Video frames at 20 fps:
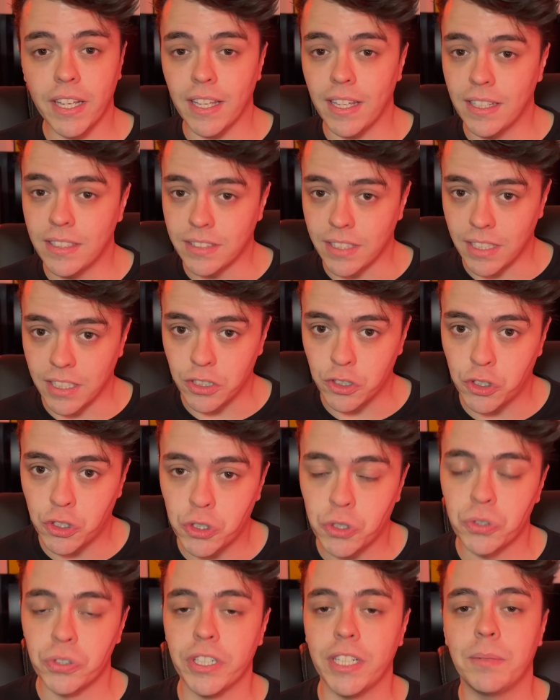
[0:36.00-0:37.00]
is an
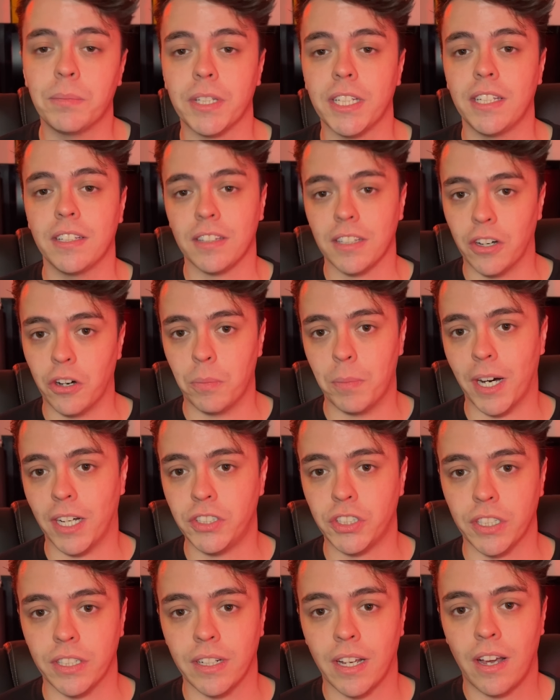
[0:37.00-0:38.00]
extremely
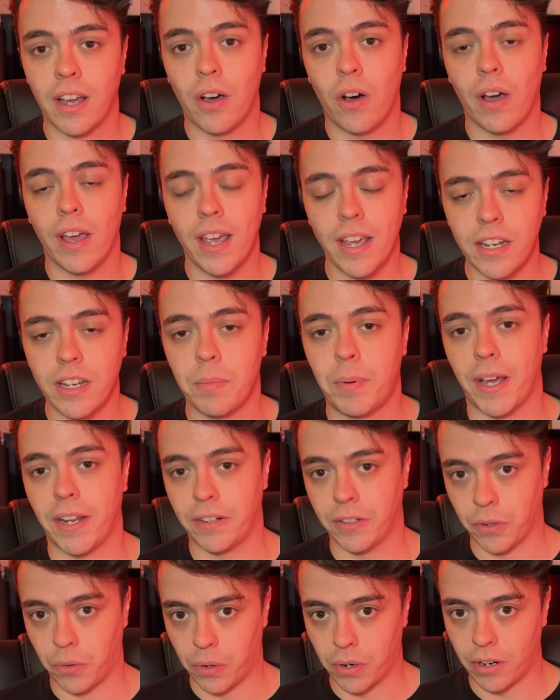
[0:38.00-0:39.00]
low-budget,
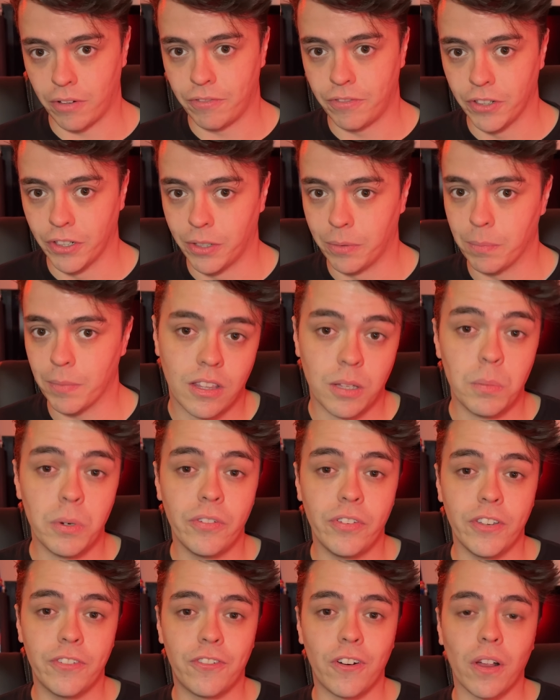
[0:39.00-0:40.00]
independent horror film. The
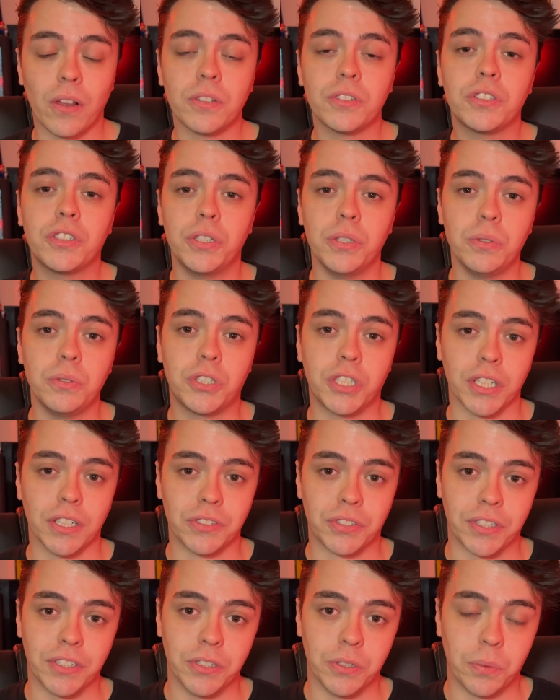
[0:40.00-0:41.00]
movie follows two
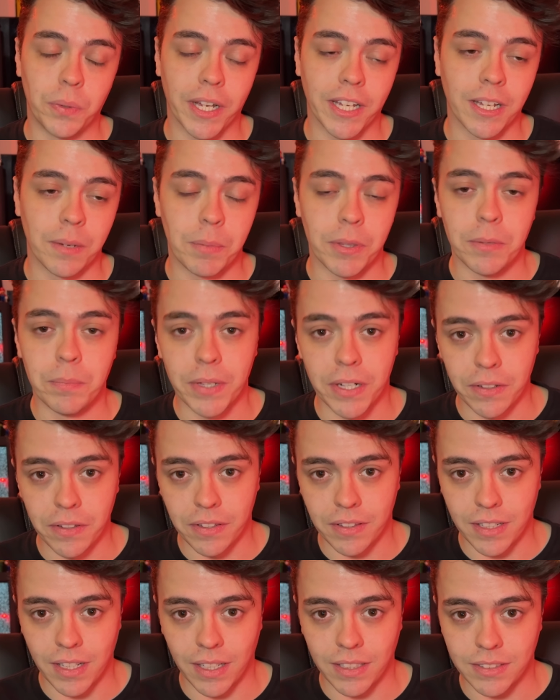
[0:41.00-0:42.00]
children who wake up in the middle of
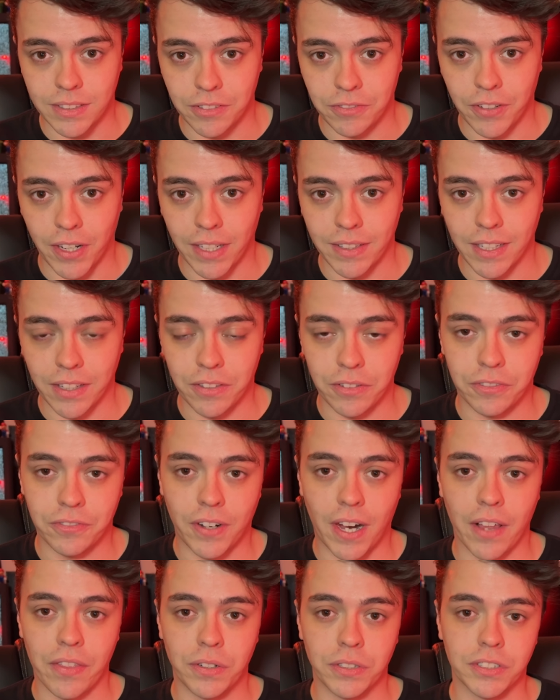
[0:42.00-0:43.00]
the night to find that their
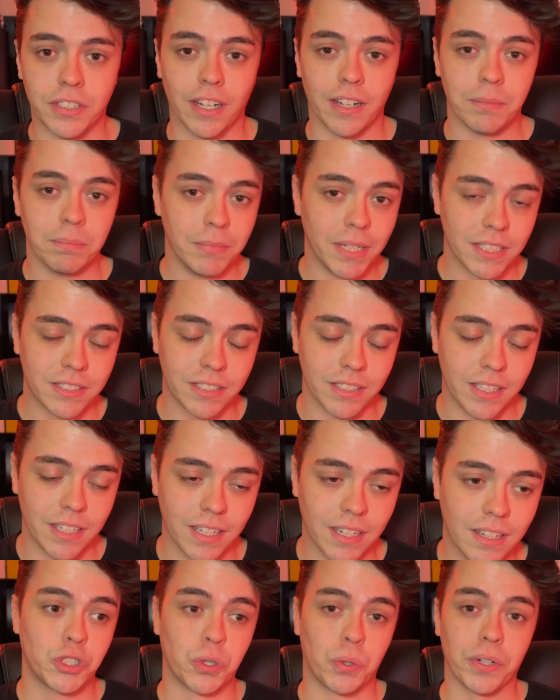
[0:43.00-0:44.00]
father's gone
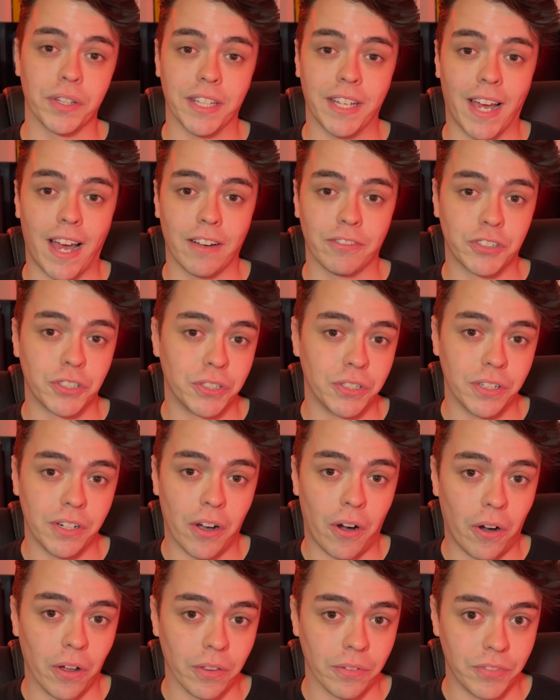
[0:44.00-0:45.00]
missing. Shortly after,
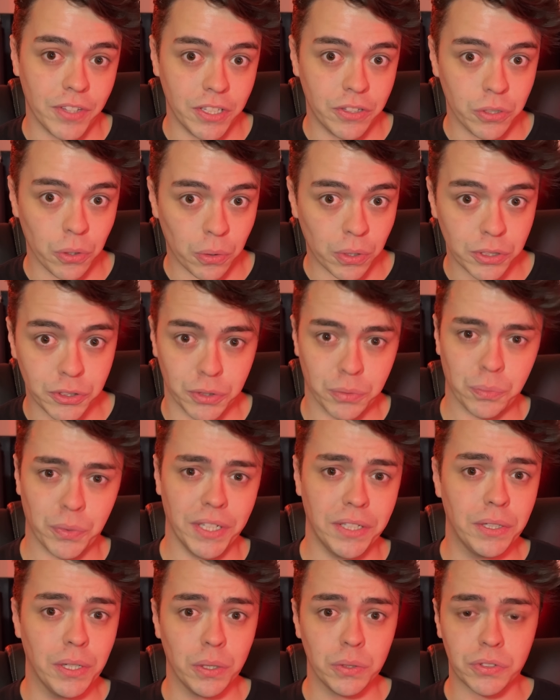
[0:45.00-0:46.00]
all of the doors and
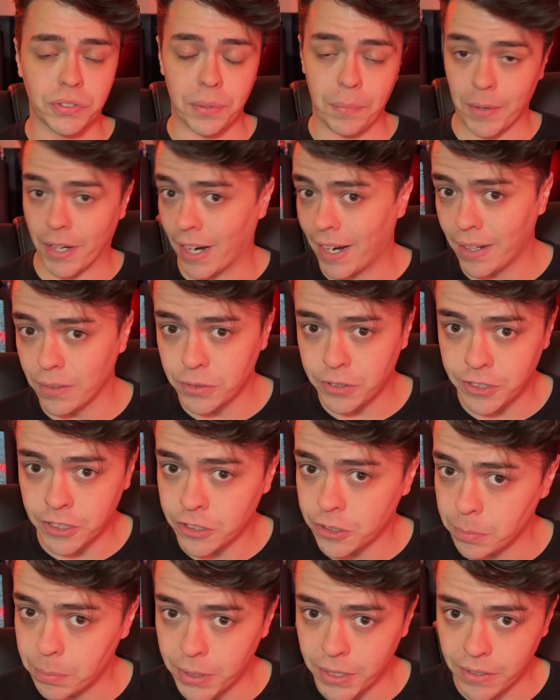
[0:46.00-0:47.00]
windows from their house
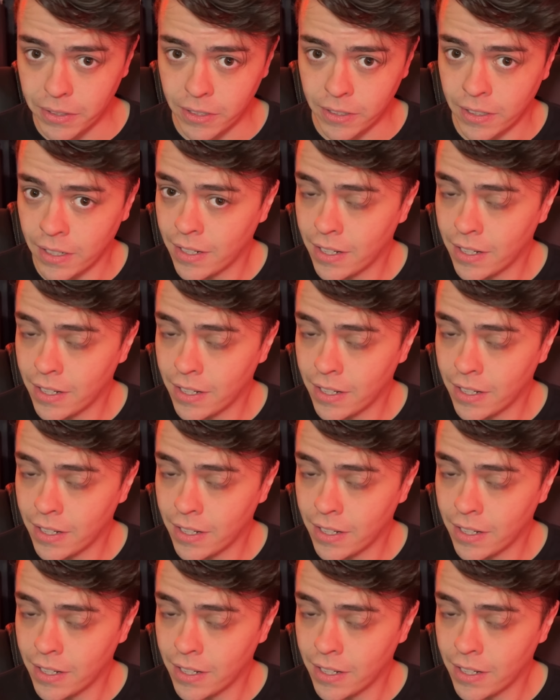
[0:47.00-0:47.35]
disappear,